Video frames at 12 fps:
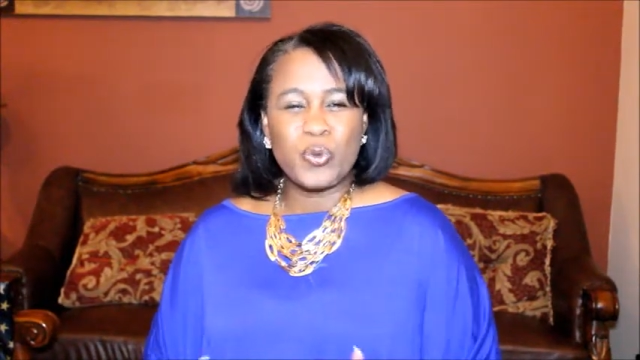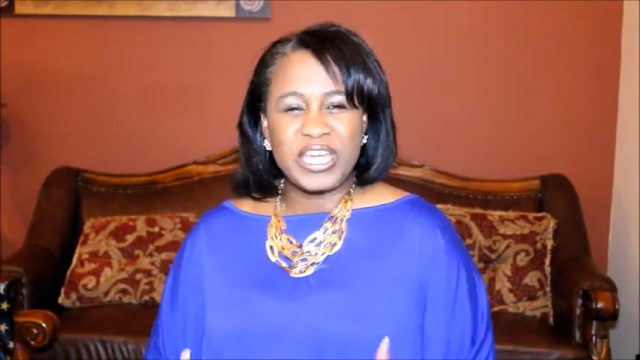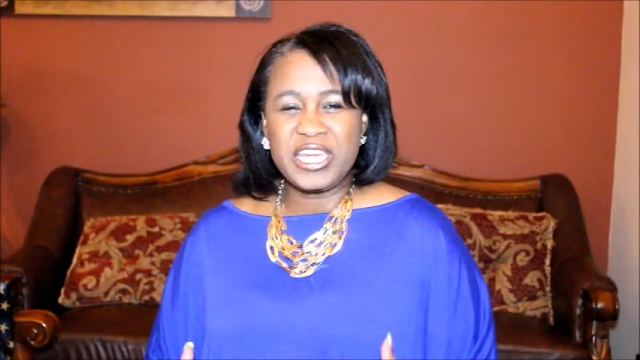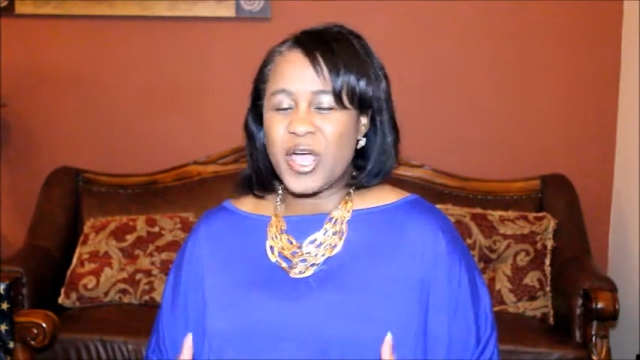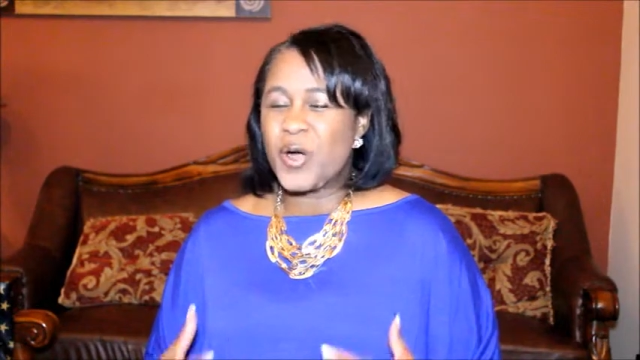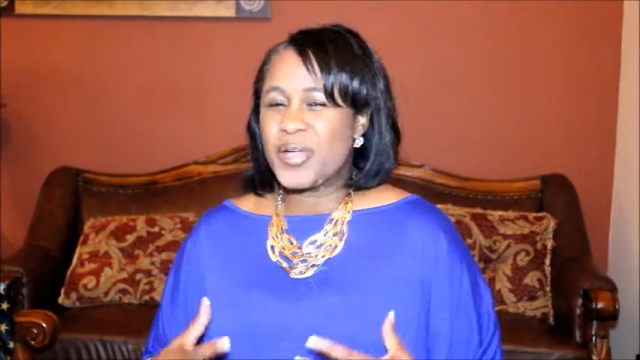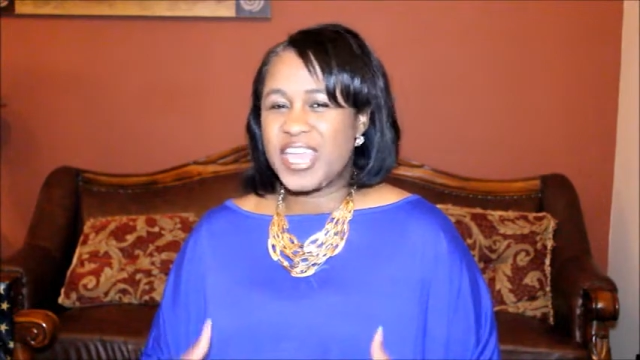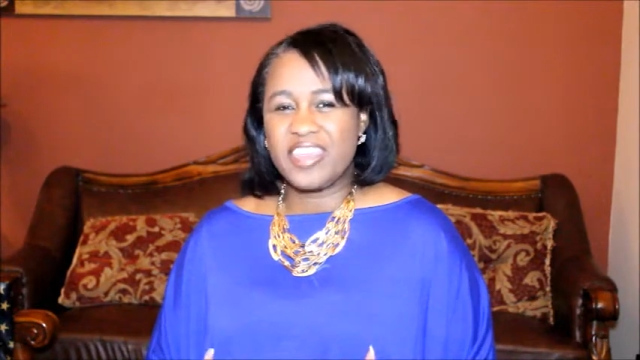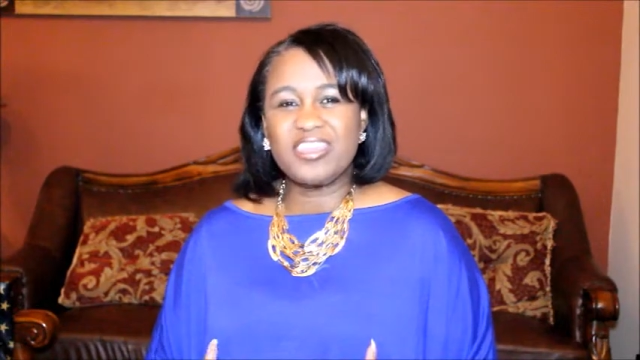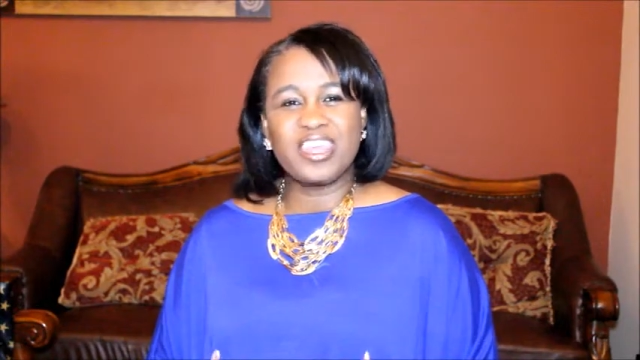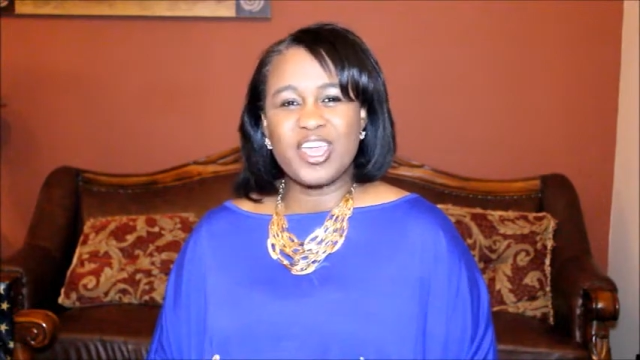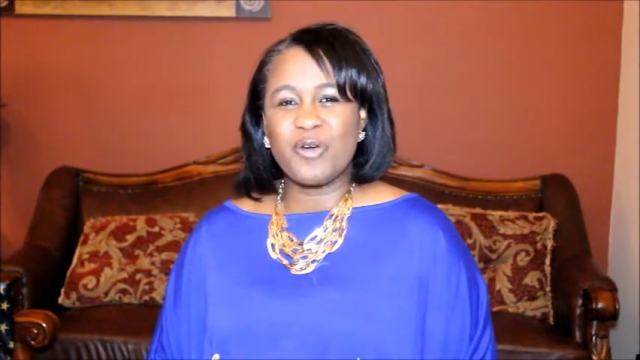We know
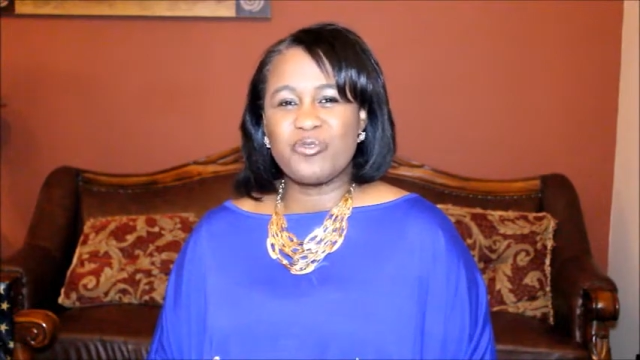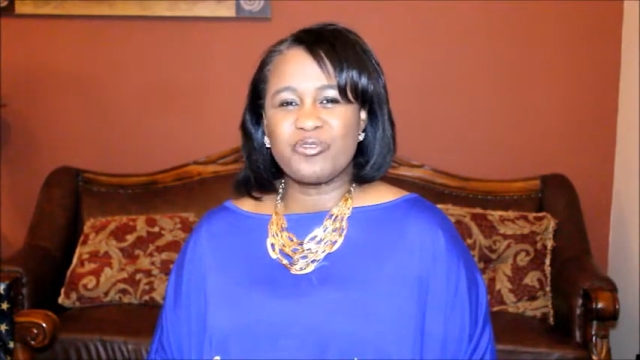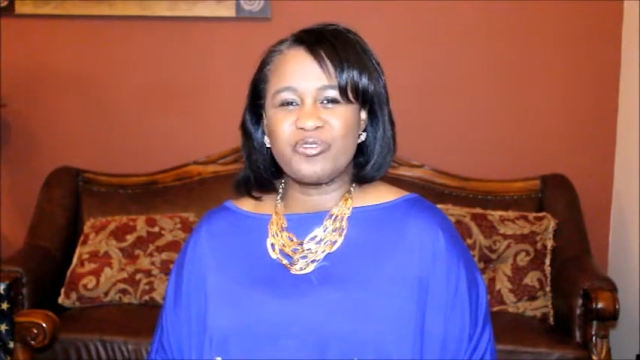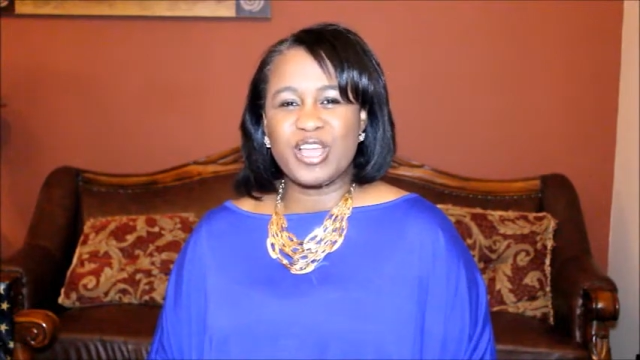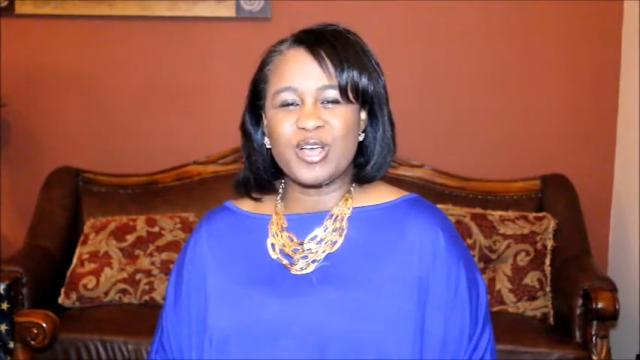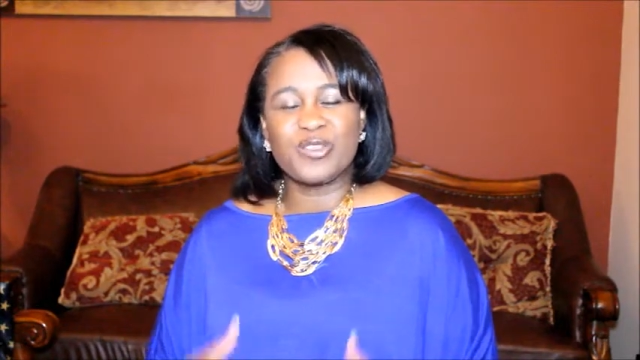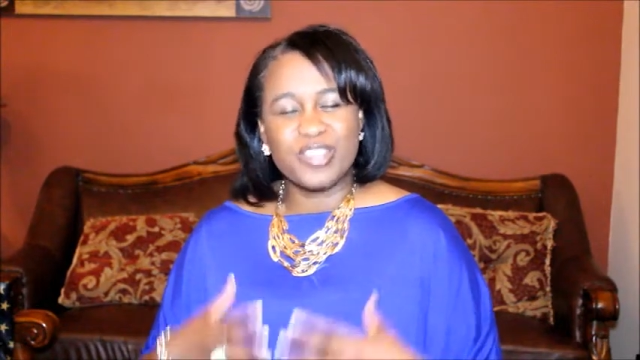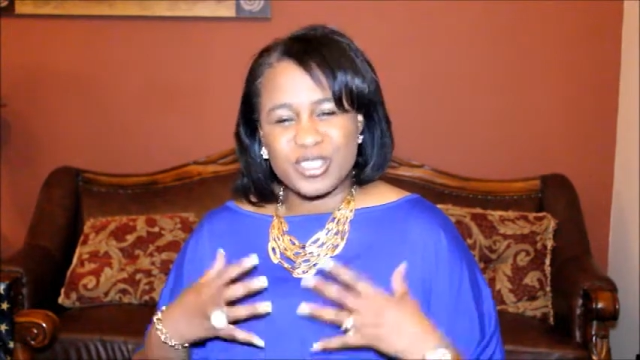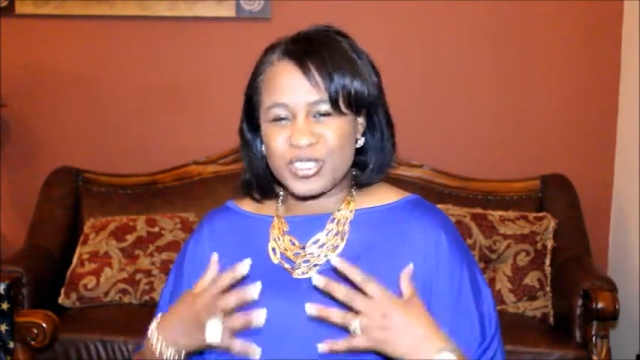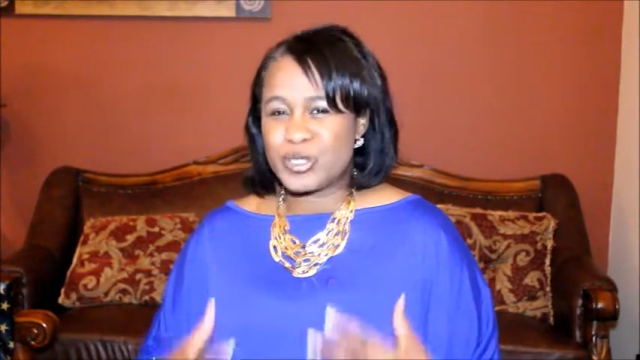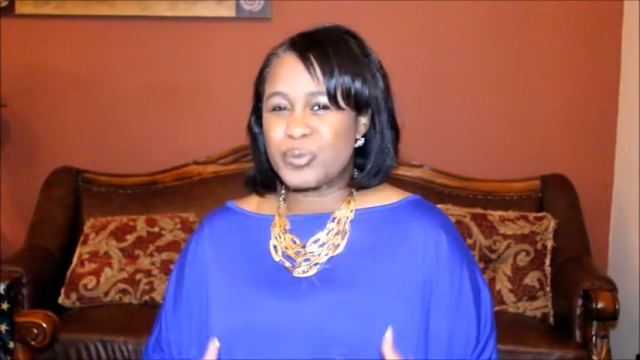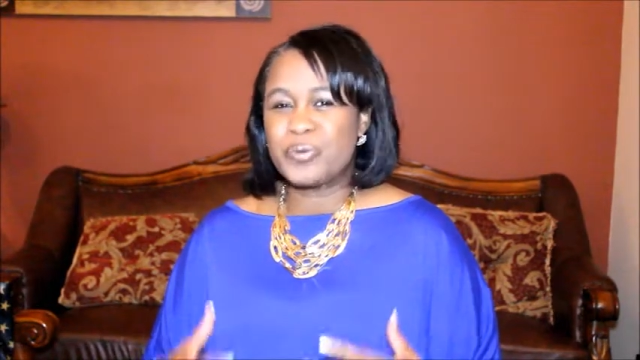in the overflow, the
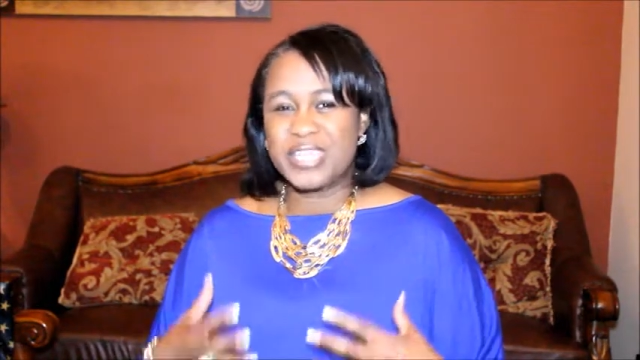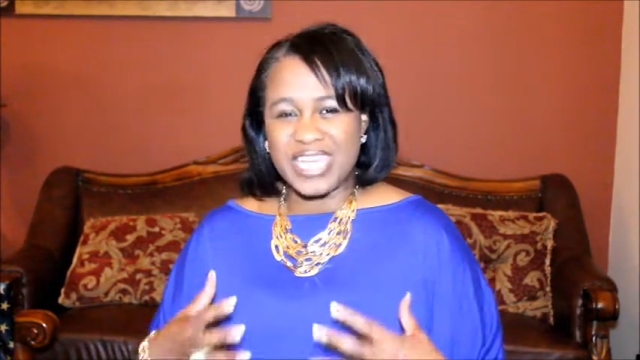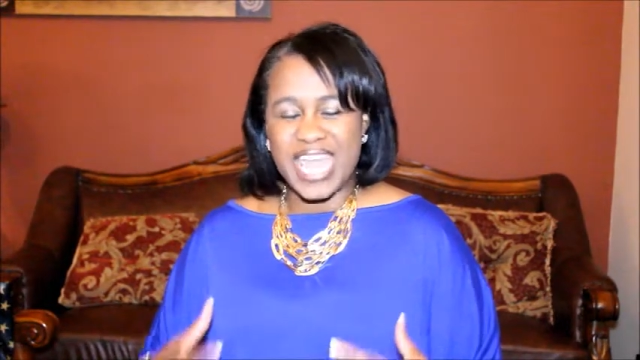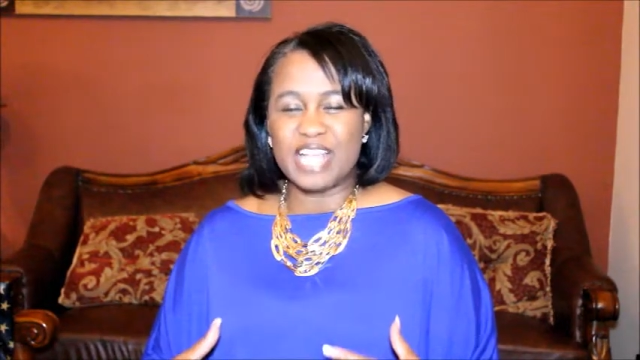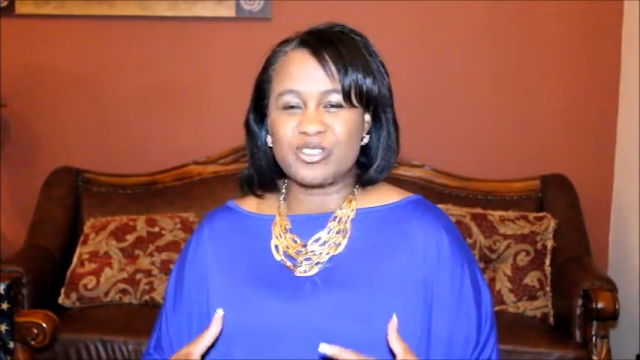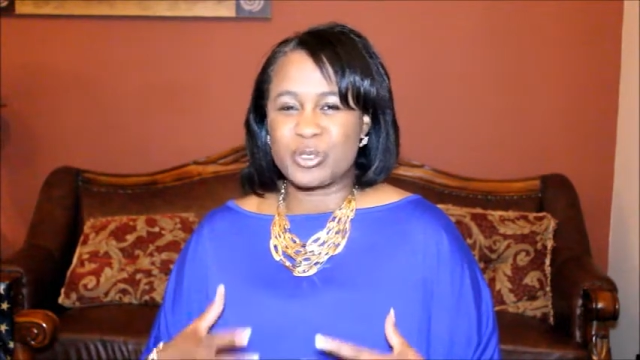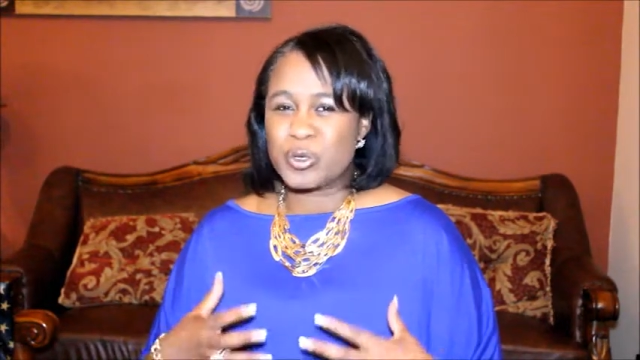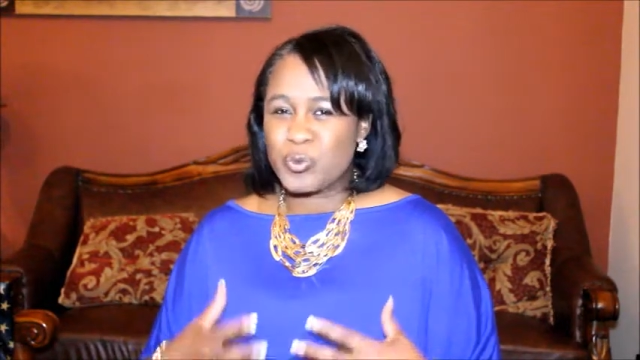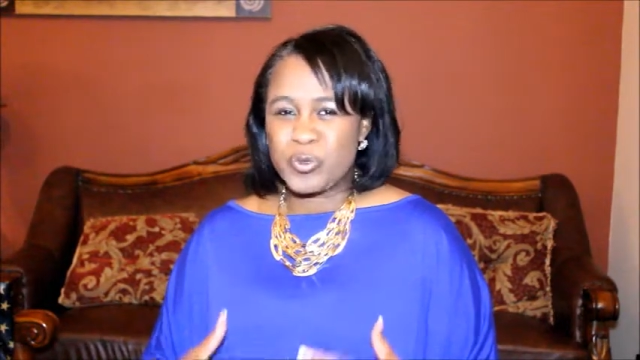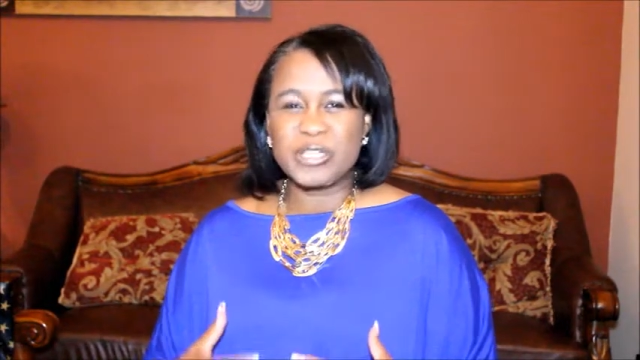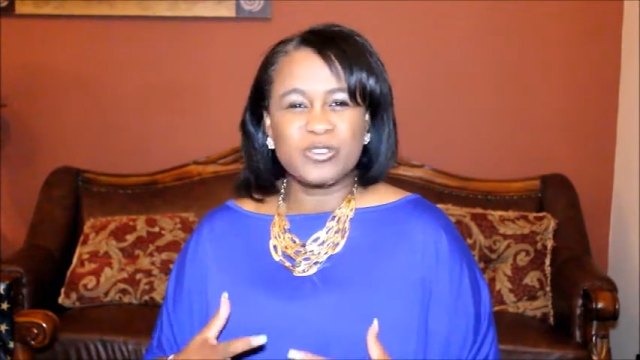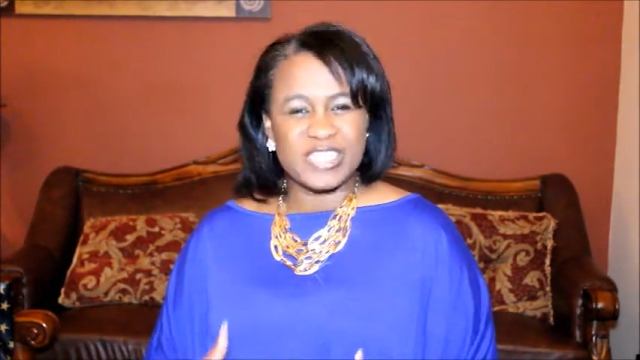supernatural
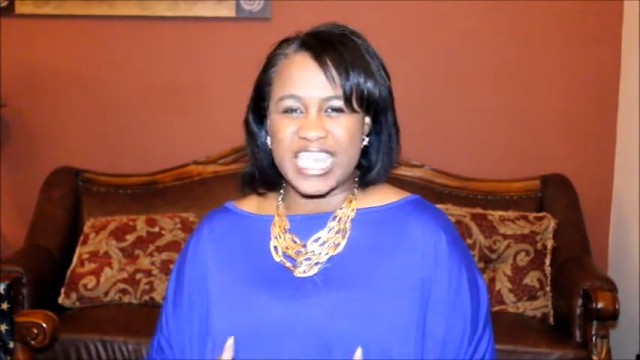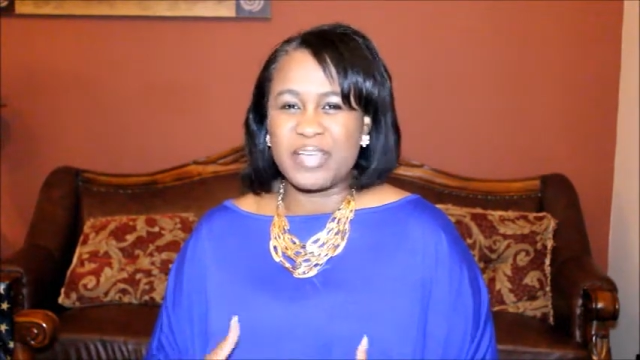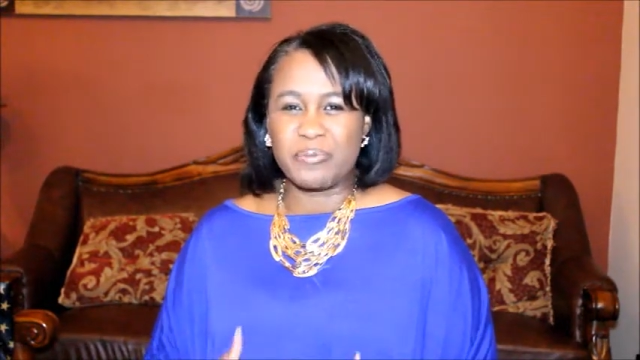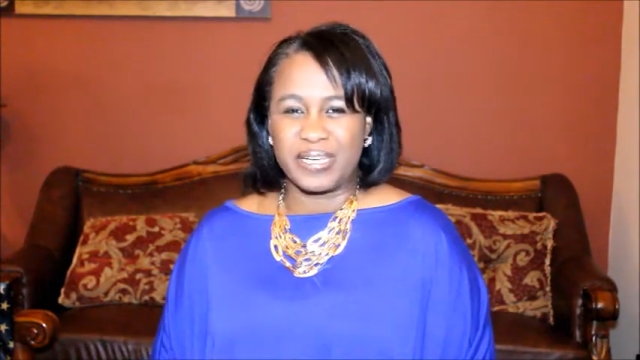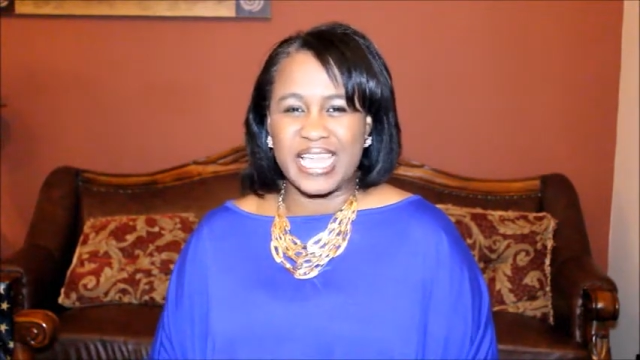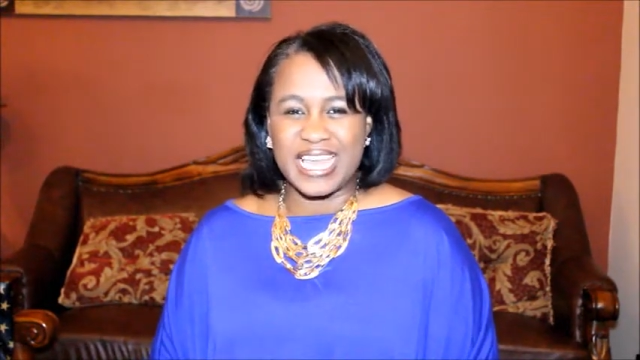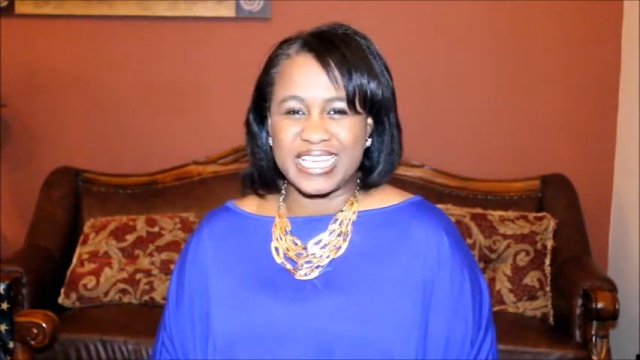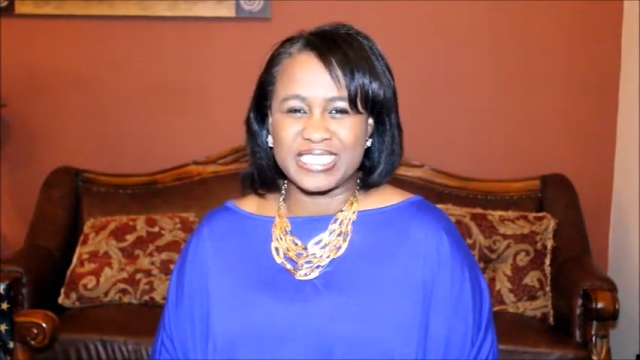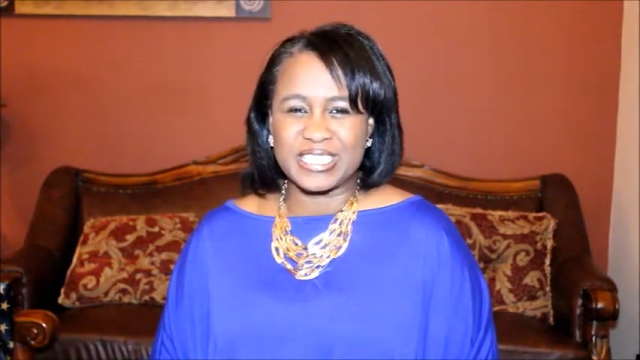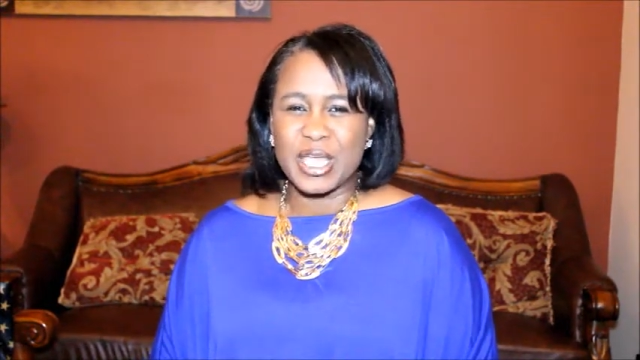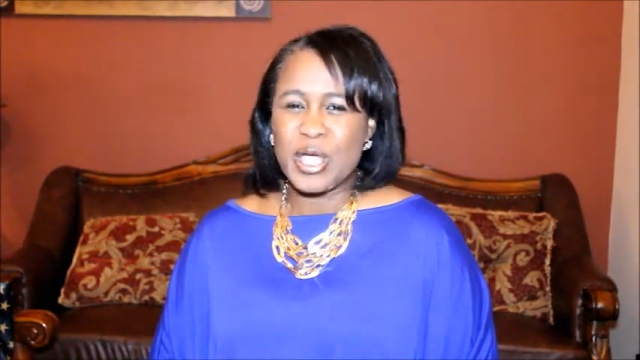will take place.